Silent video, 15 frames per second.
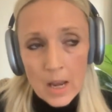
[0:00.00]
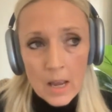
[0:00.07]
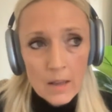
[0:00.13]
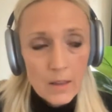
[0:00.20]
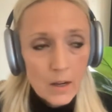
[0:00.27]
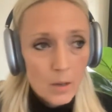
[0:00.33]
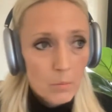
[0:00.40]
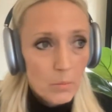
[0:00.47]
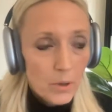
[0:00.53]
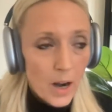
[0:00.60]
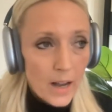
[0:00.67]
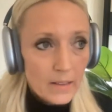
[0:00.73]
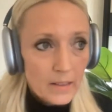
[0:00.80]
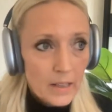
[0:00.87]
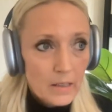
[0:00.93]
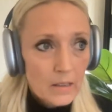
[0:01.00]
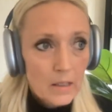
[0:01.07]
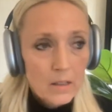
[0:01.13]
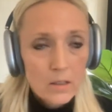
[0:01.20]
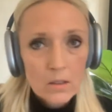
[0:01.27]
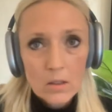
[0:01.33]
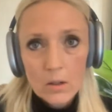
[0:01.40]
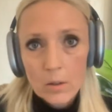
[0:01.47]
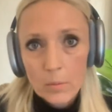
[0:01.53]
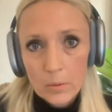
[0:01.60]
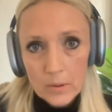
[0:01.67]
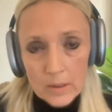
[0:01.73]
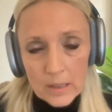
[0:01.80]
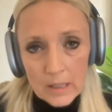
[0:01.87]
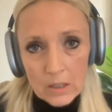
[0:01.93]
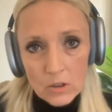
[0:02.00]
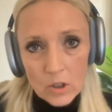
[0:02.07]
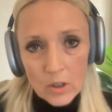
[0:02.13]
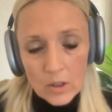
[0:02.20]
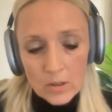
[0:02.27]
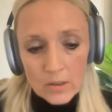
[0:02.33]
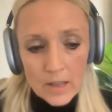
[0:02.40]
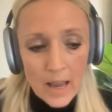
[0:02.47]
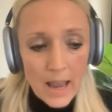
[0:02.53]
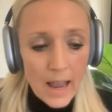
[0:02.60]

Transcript: There are processes, there are procedures.